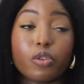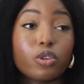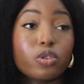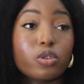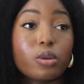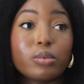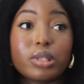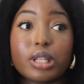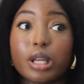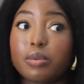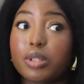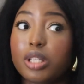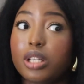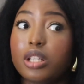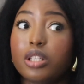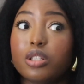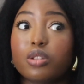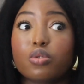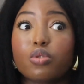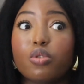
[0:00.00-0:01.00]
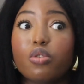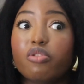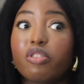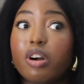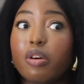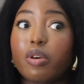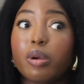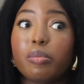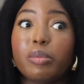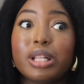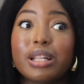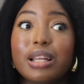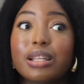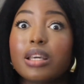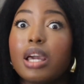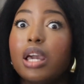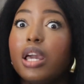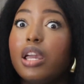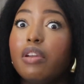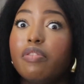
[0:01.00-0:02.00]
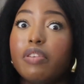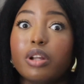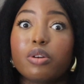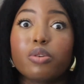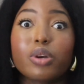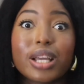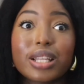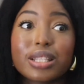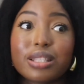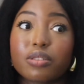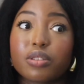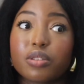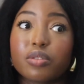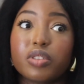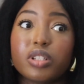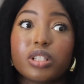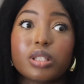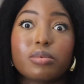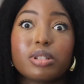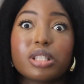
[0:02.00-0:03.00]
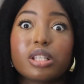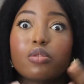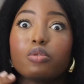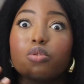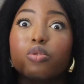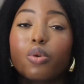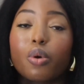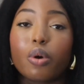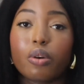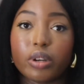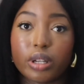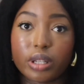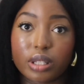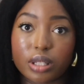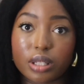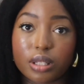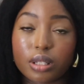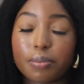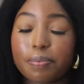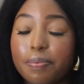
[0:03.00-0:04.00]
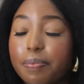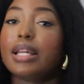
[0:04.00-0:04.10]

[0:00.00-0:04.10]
because sometimes it is so overwhelming that if I don't get out of this place, I will go crazy.